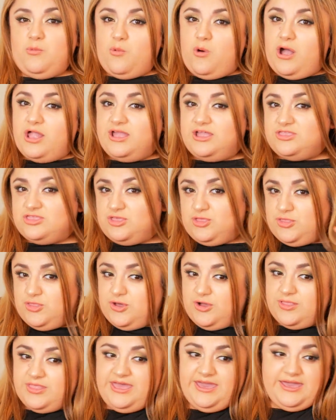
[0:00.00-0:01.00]
I wanted to
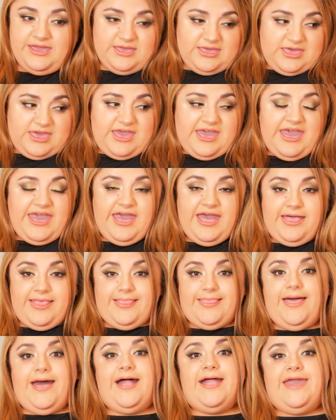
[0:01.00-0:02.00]
look like I
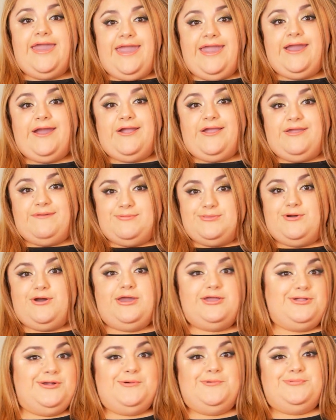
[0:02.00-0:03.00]
had a lot of hair, even
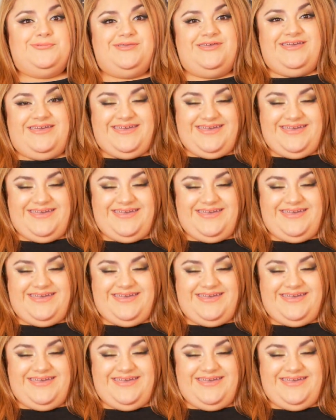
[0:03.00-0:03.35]
though I don't.